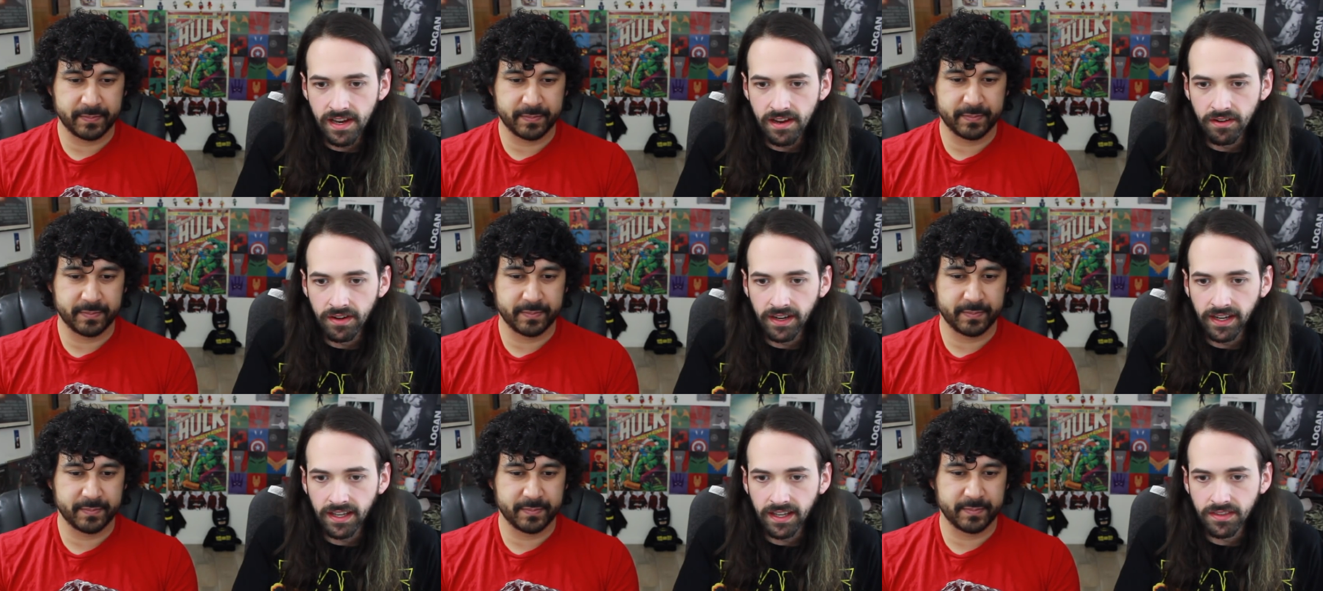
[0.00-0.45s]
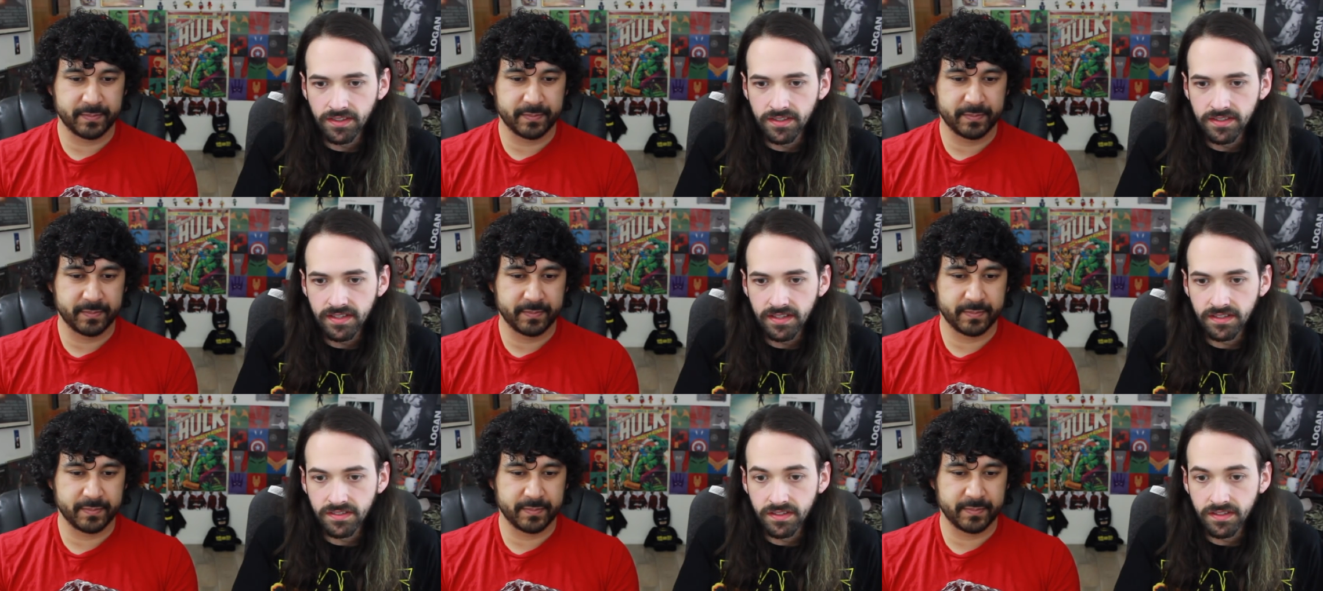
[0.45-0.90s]
Speaker 1: and I get the
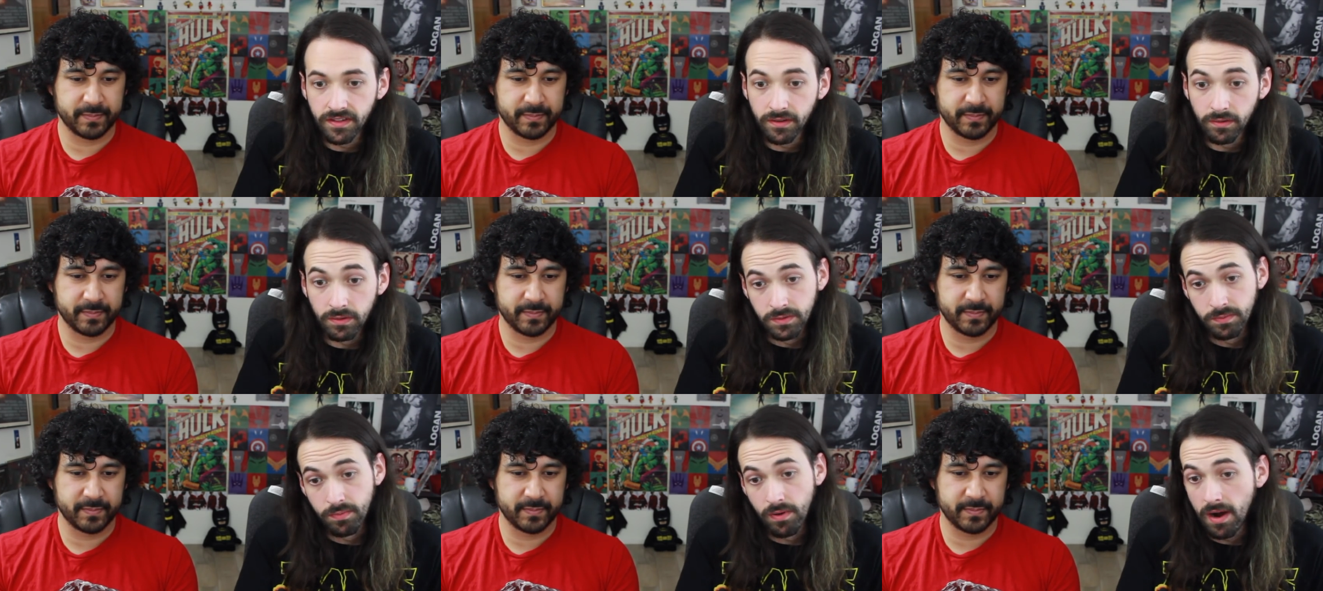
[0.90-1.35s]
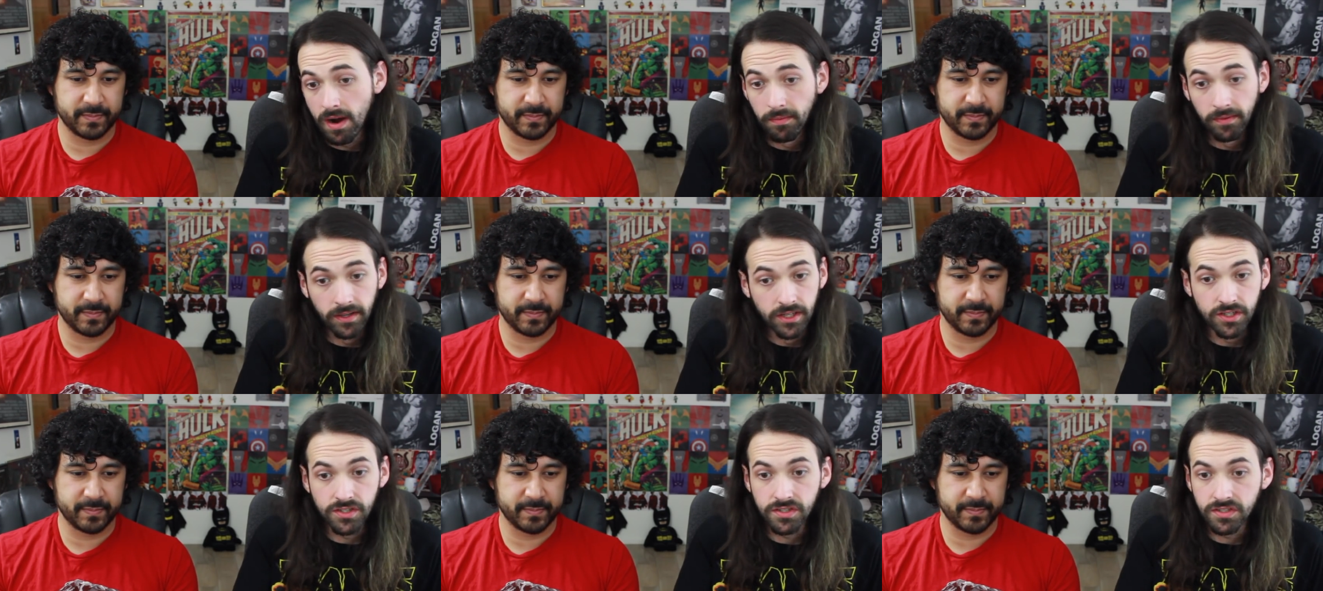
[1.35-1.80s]
sense that there was probably
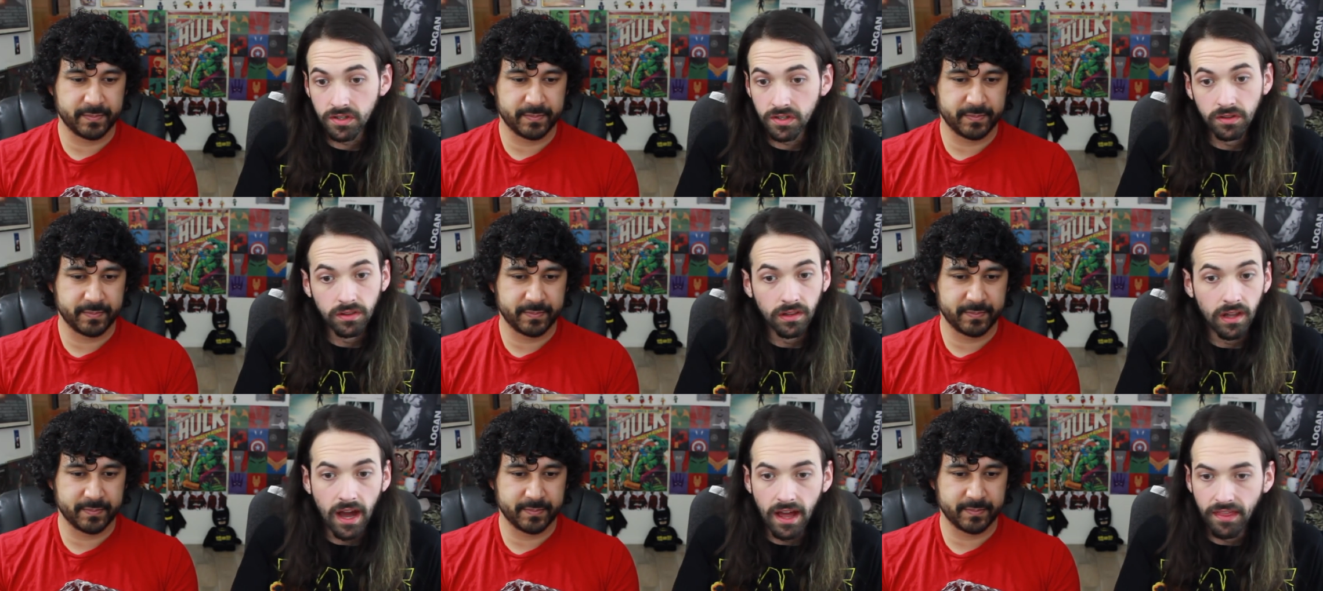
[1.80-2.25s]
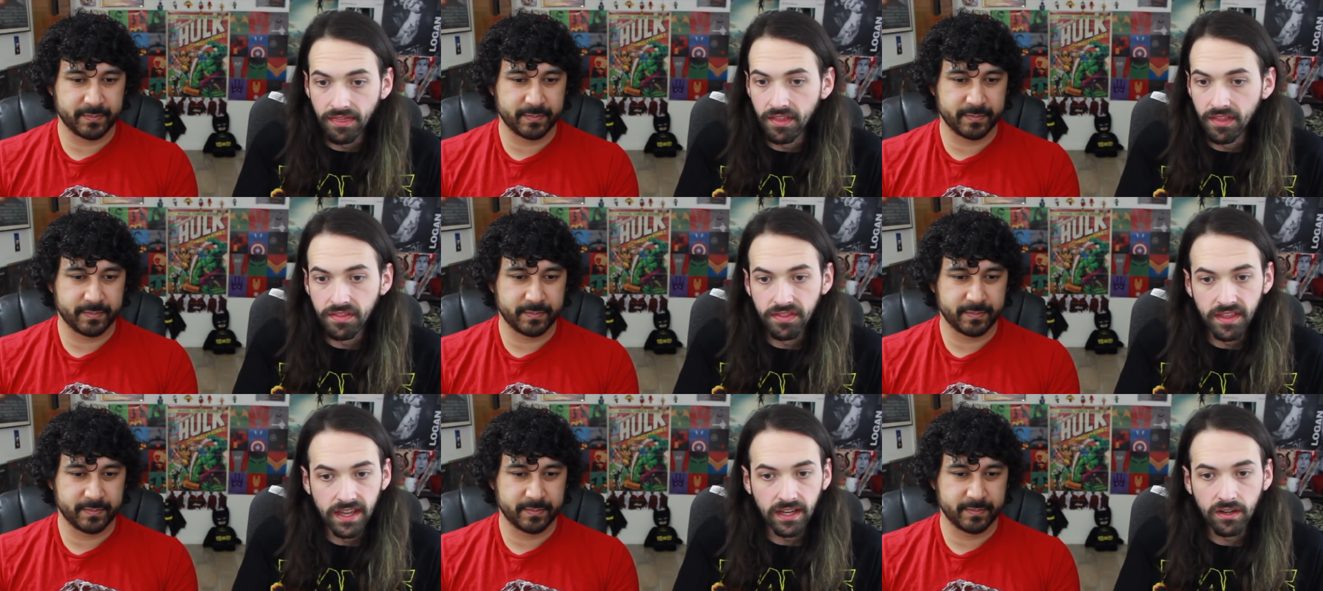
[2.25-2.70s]
just a lot that
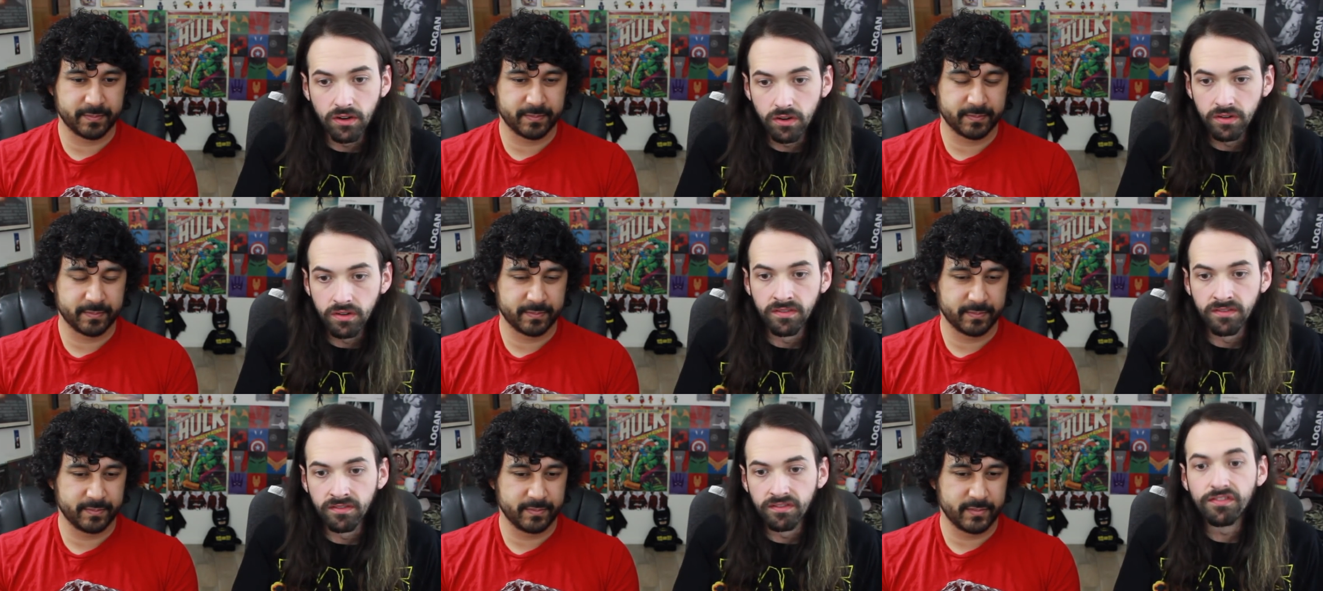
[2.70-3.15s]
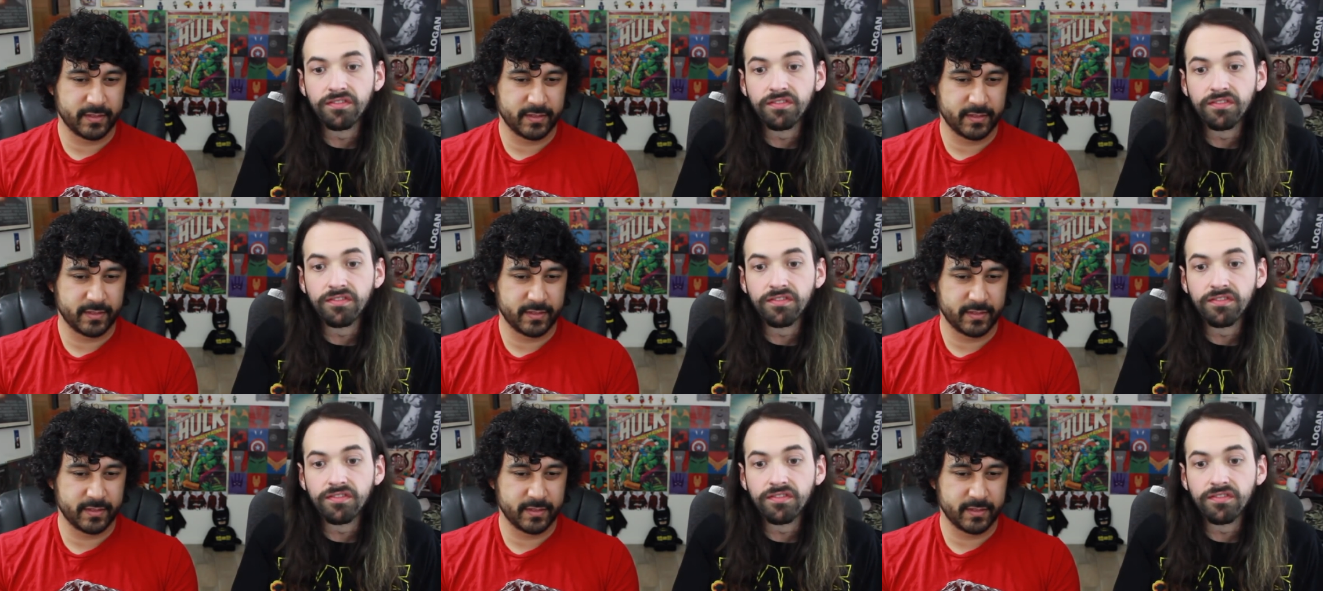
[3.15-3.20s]
they couldn't